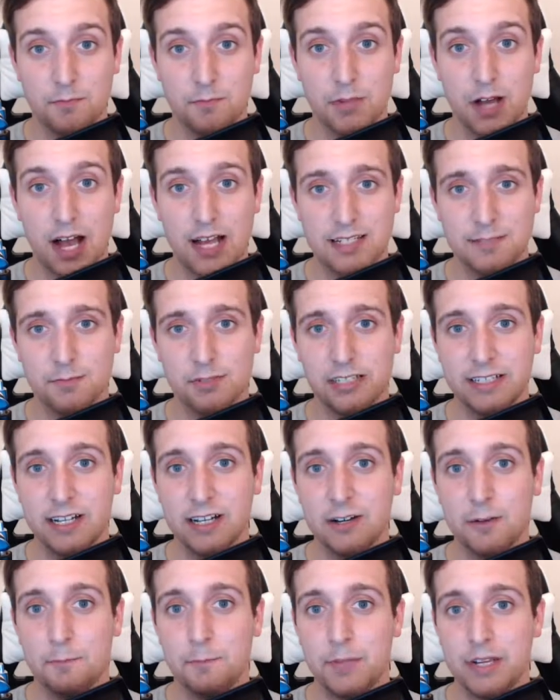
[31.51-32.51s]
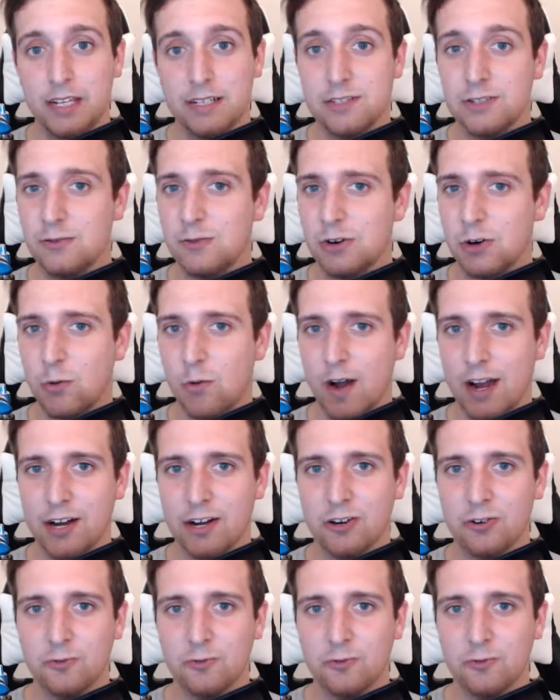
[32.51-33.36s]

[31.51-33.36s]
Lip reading: possibly a bid to acquire